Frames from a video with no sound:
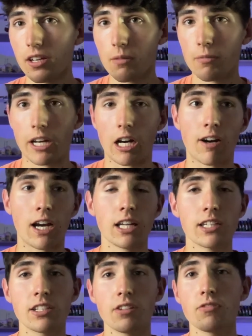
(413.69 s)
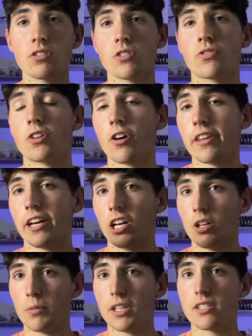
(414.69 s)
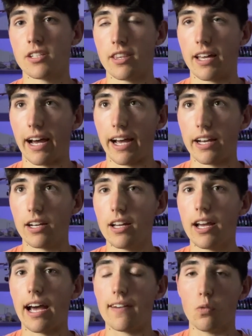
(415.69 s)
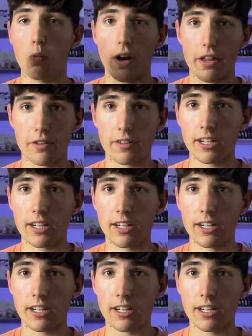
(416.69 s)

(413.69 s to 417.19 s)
Now I like to use this for all the helmets that have weathering,